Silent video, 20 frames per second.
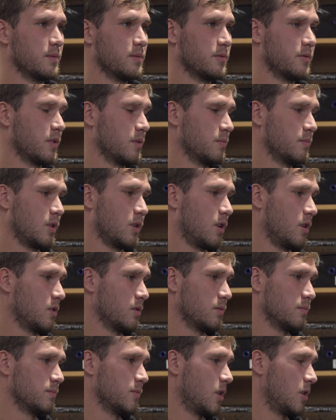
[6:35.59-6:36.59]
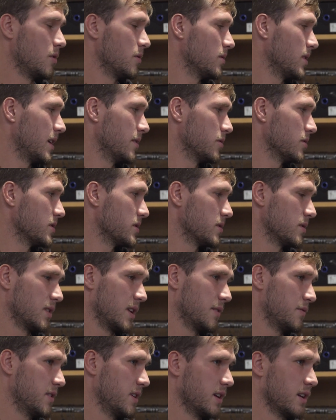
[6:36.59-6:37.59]
from all all levels,
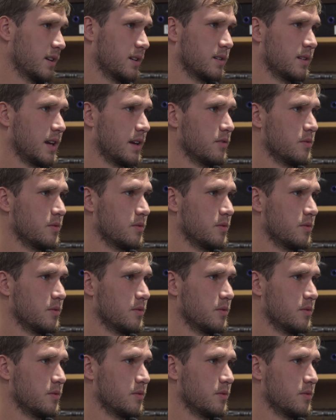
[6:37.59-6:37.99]
lifting.